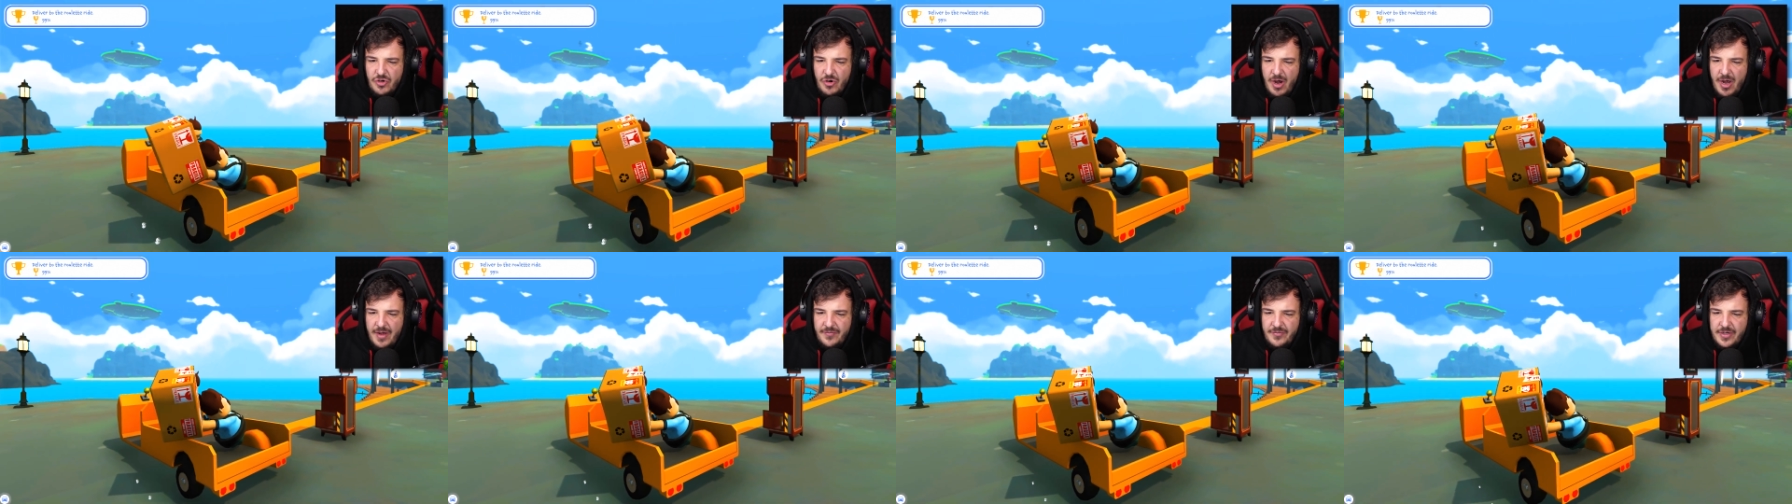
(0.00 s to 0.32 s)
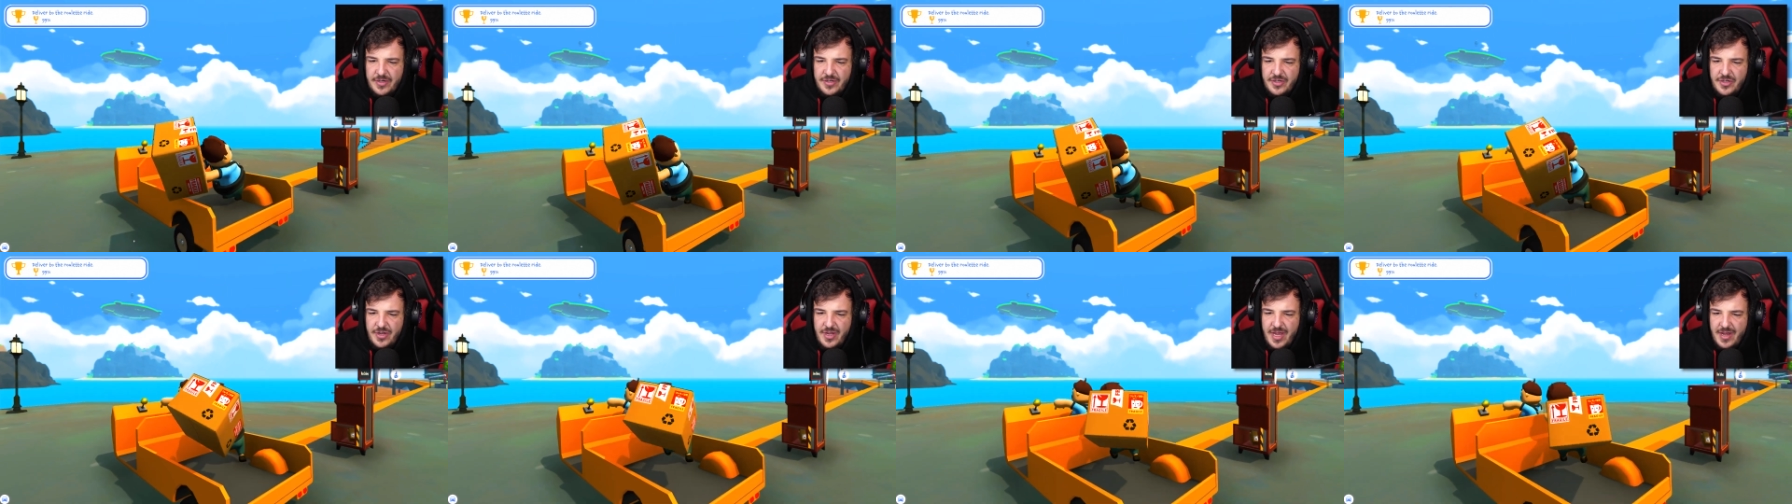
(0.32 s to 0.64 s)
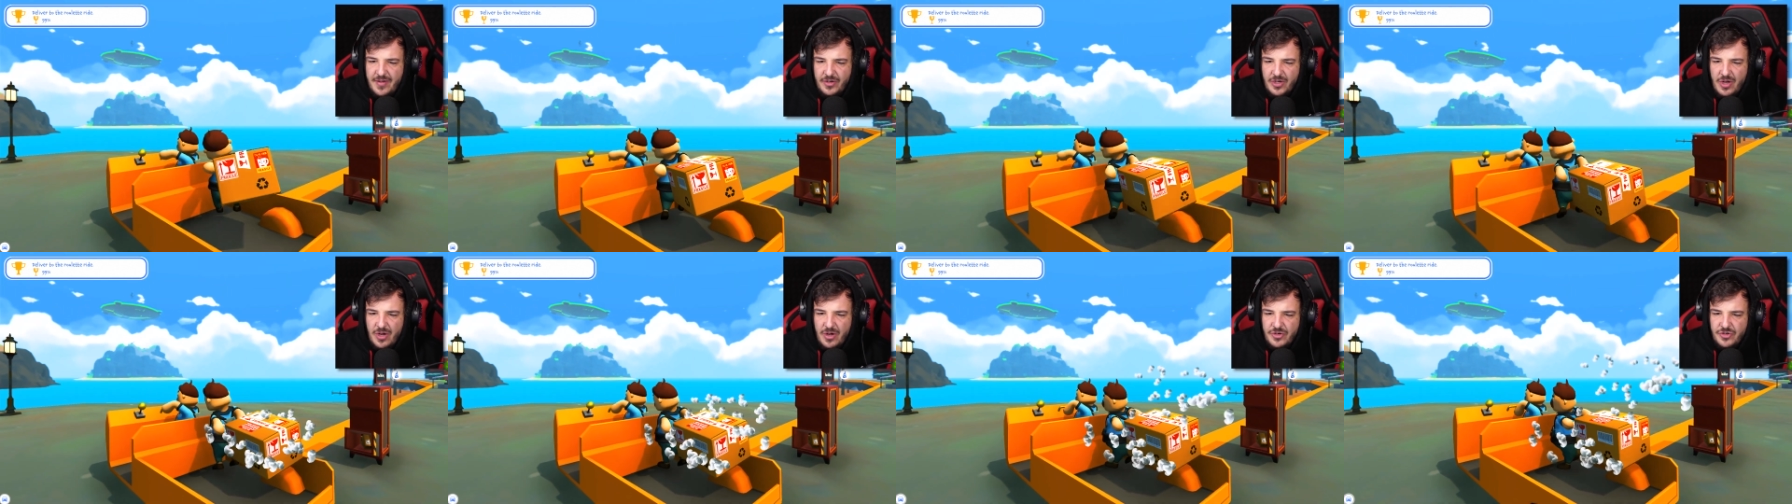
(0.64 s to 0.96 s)
driving. You
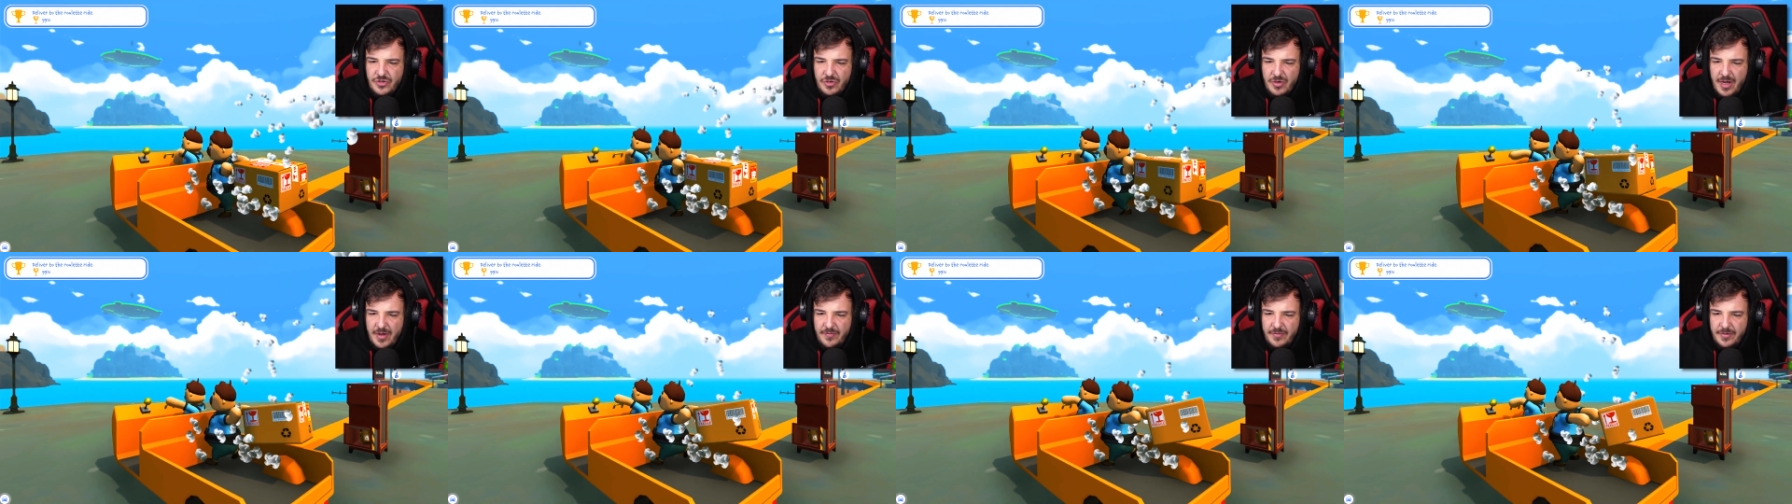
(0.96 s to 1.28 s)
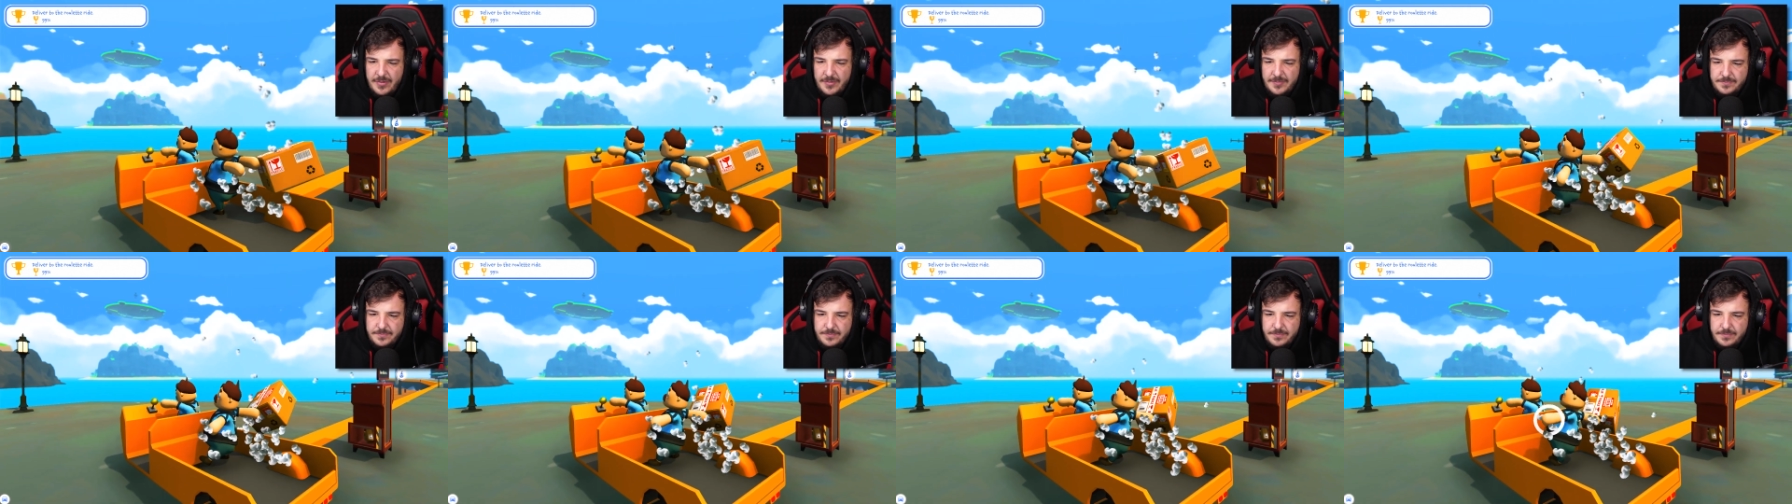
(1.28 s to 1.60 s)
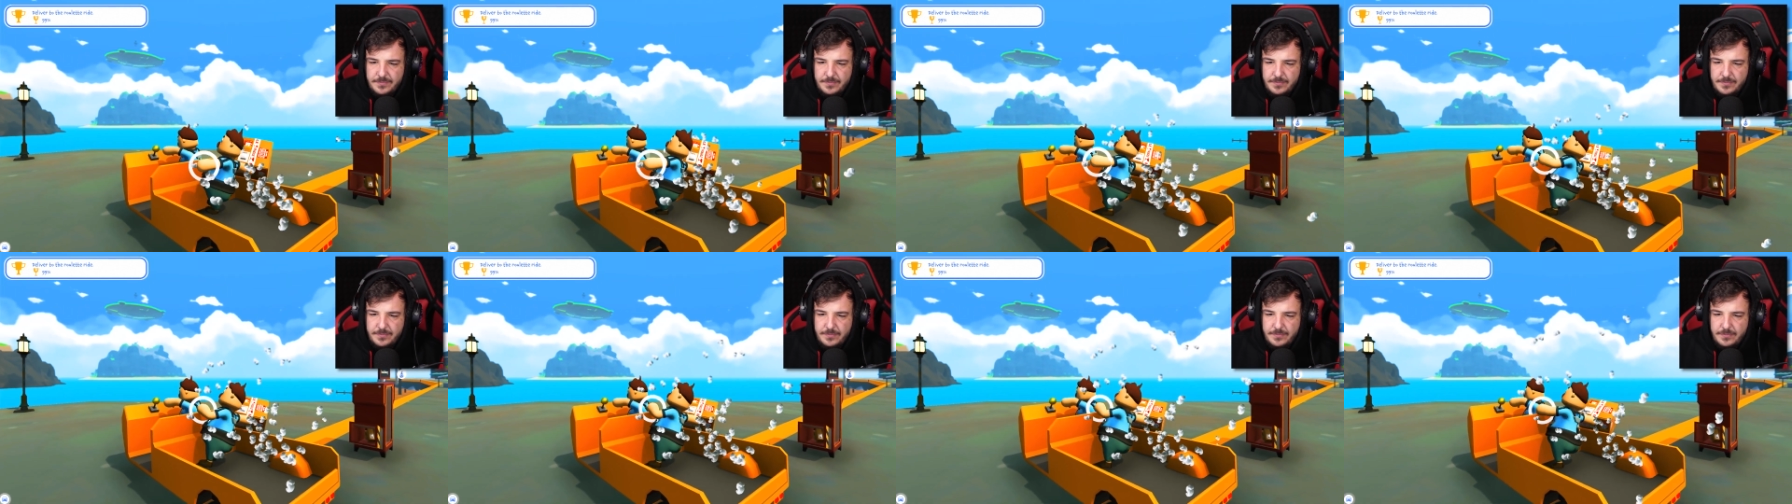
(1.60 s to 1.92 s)
have a go driving. driving. Just
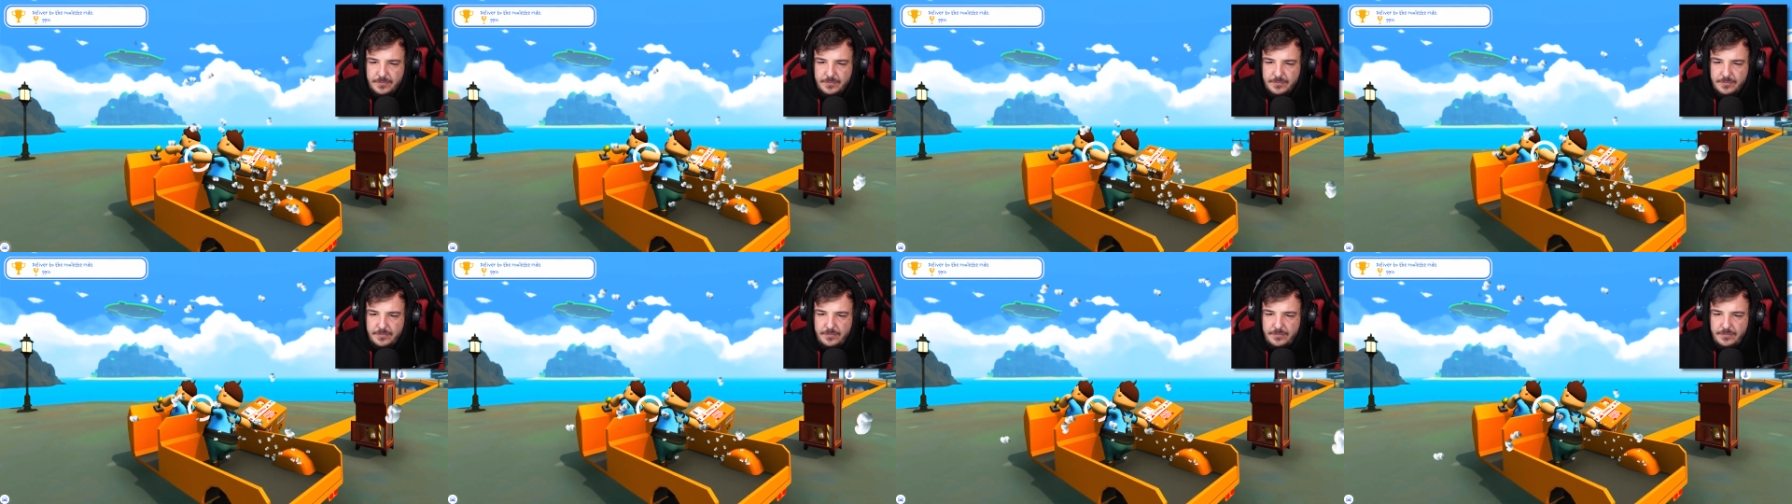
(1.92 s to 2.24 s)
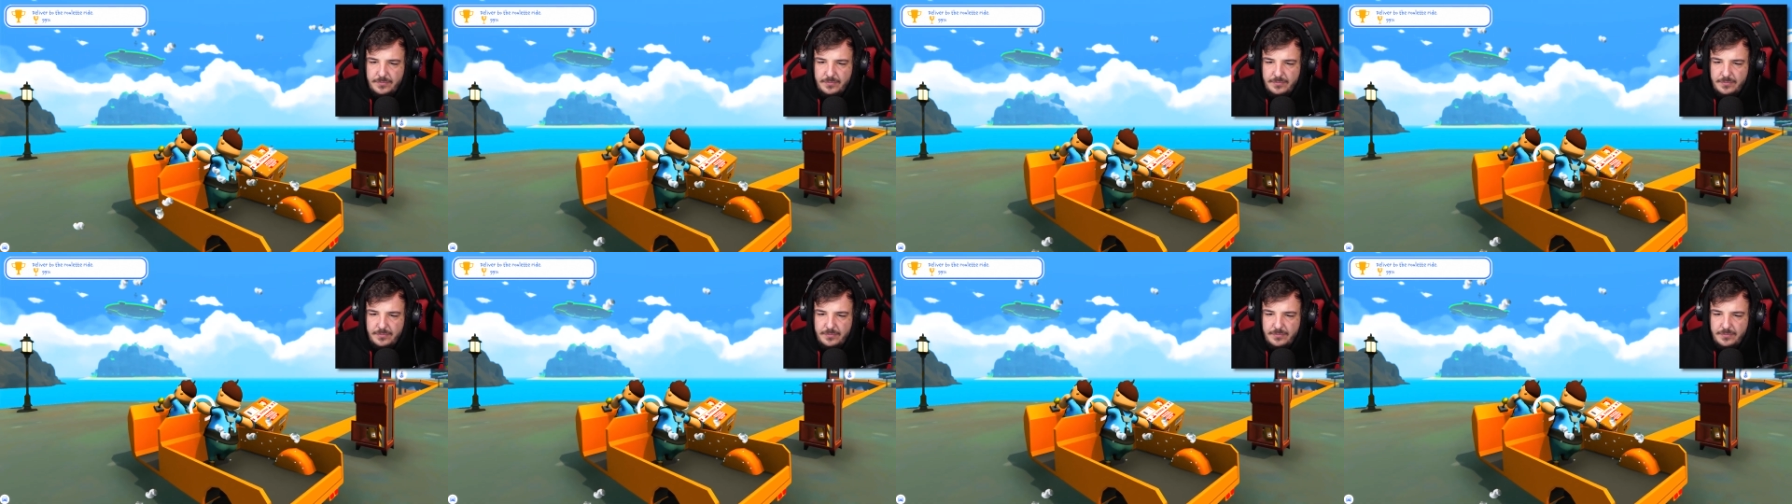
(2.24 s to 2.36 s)
how it is,